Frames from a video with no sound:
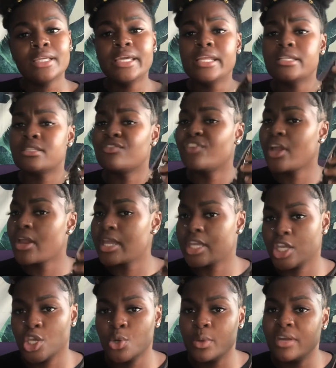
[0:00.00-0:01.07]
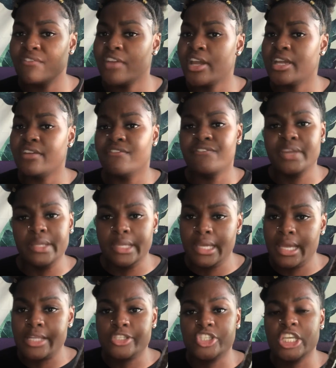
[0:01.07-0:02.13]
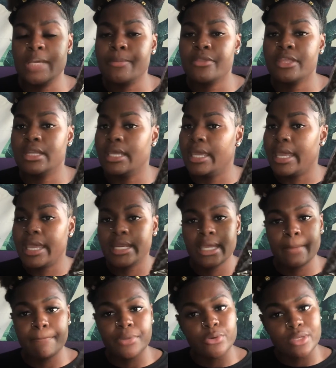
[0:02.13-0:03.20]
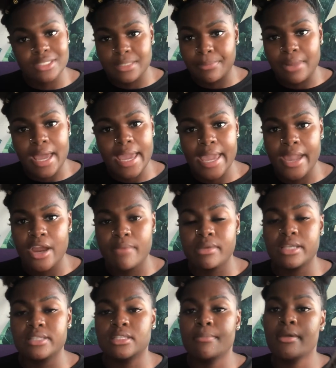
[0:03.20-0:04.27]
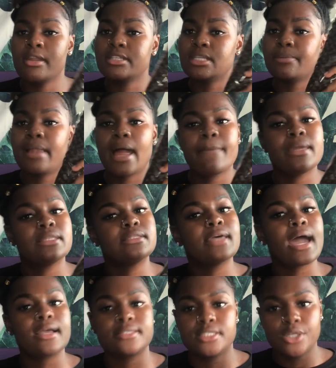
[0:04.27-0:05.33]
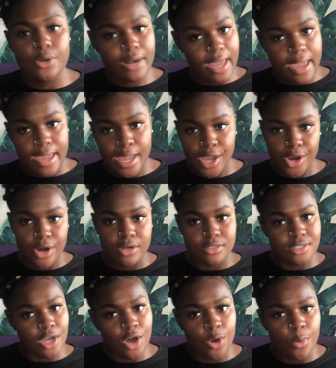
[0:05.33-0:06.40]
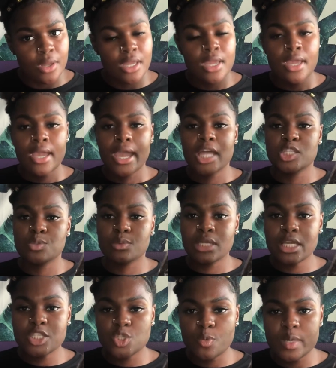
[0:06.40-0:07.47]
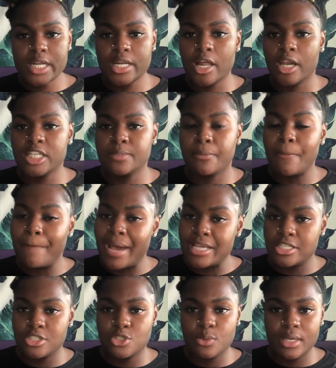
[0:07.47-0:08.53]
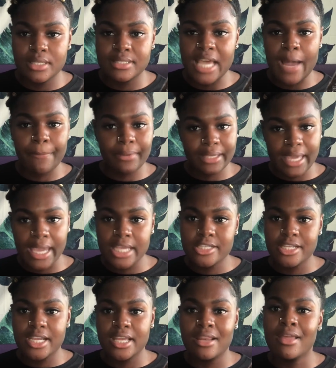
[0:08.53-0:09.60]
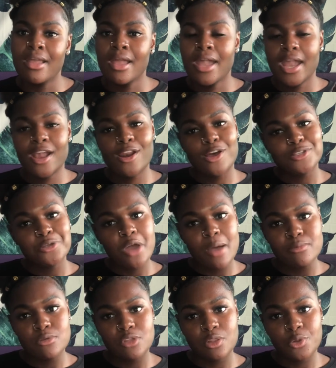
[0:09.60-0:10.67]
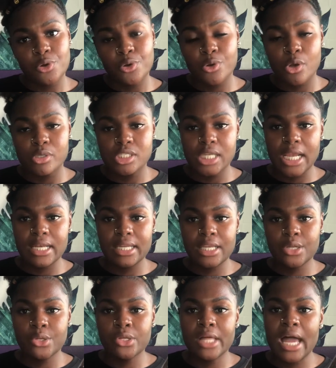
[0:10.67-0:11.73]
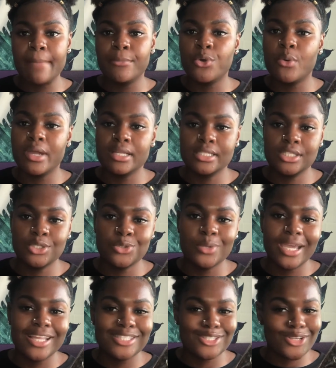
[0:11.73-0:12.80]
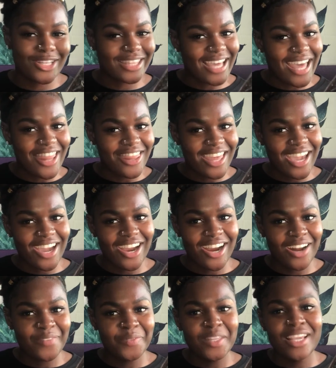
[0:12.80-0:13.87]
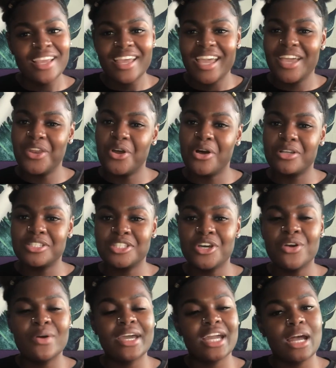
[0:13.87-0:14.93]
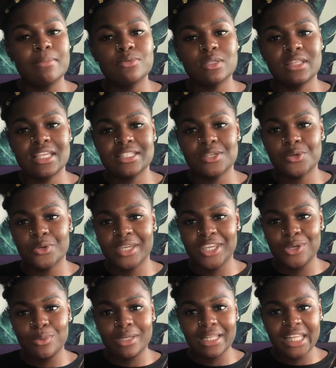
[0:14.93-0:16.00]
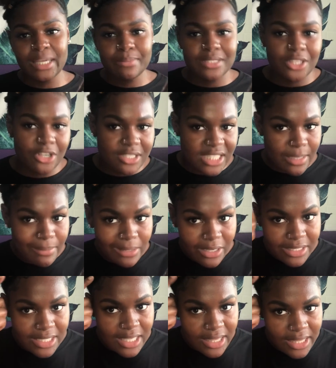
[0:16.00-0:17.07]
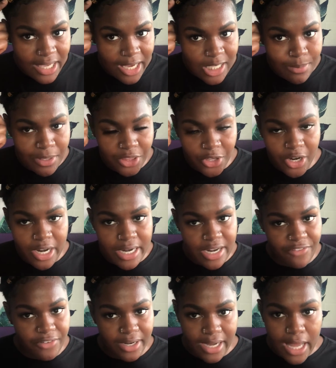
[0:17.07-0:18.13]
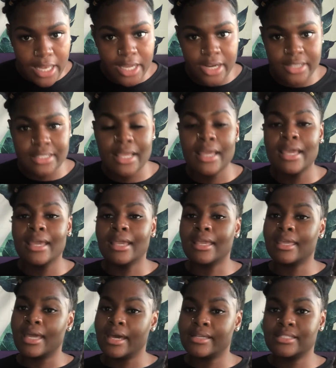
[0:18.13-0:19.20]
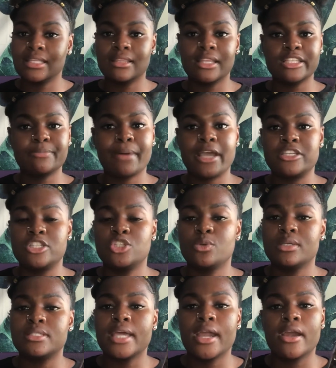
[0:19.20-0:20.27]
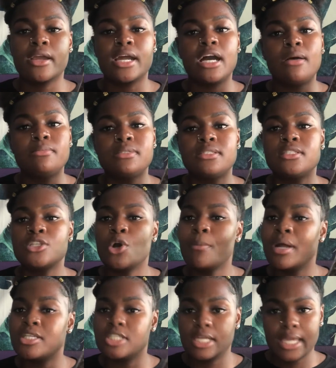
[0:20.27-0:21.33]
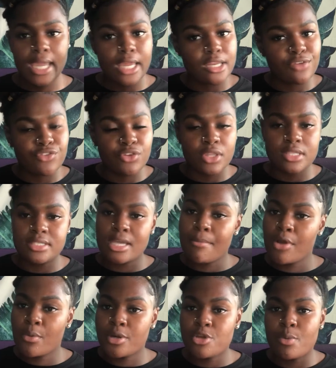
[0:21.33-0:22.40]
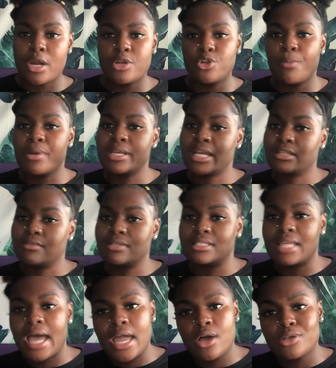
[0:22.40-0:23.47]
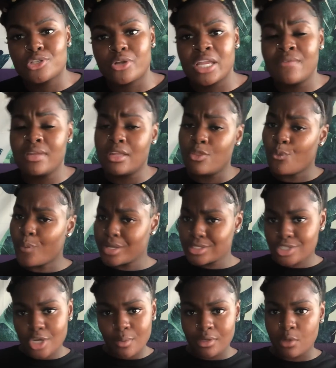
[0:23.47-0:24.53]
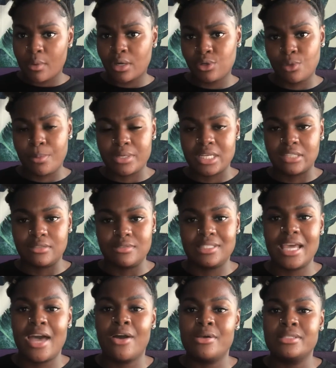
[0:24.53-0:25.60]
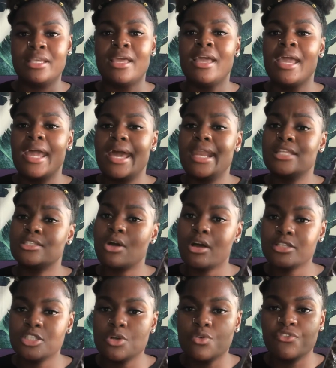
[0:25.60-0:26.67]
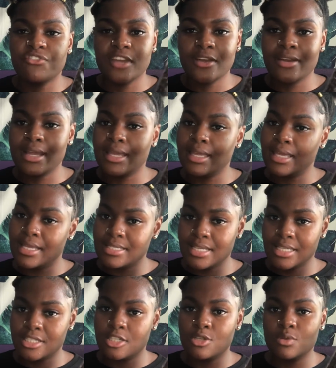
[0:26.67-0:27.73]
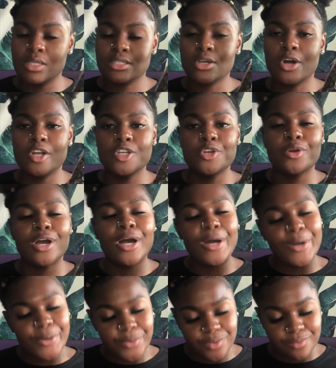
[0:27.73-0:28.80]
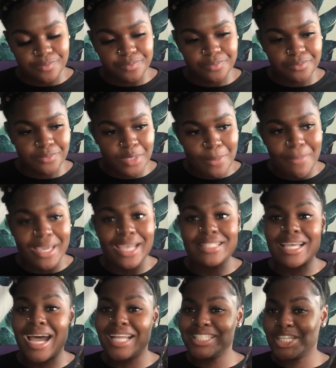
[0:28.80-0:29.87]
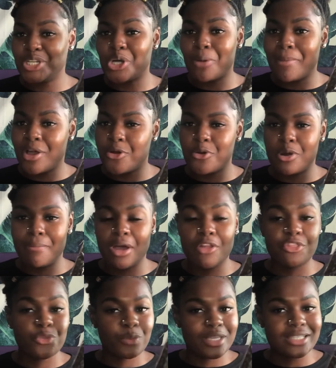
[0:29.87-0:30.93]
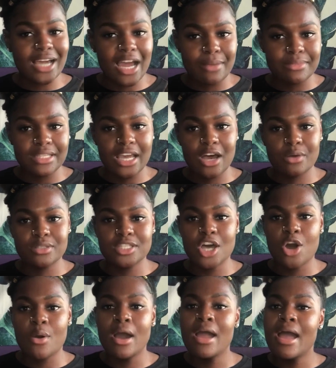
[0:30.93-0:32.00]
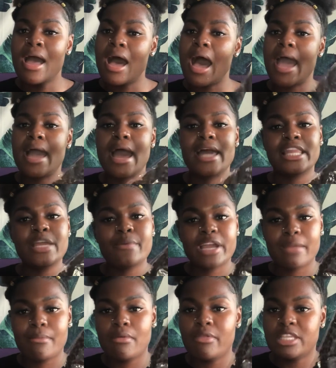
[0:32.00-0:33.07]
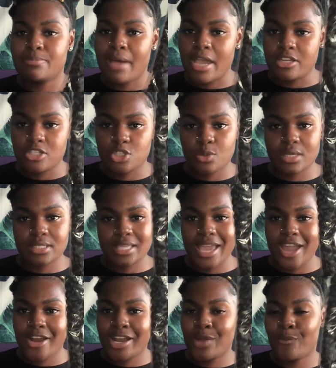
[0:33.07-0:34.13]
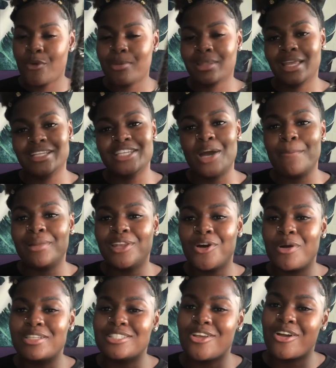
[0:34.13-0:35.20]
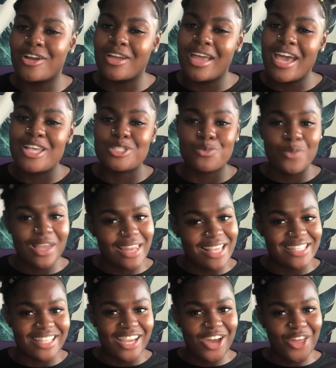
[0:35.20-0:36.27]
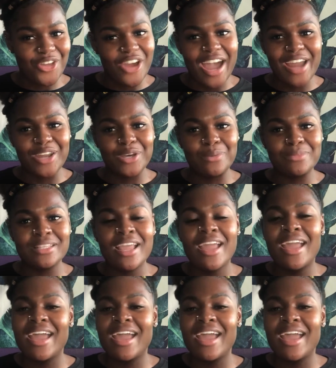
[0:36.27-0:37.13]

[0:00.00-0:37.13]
It is very cute and very convenient. It's cheaper than any beauty supply hair because the beauty supply be taxing on that hair. So it's really $20 per Passion Twist application. It also comes with a little crochet needle. I'm going to insert that there. And also it comes with these little cute clips. They're similar to these, but they're in different colors. Yes, this Passion Twist hair comes so much in handy for the summer when you want to do protective styles, or even in the winter when you want to do protective styles. And it's also very easy to do this on your own, because I did it on my own about 3 times now. So I highly recommend this Passion Twist hair. It will be linked down below as well as the other items.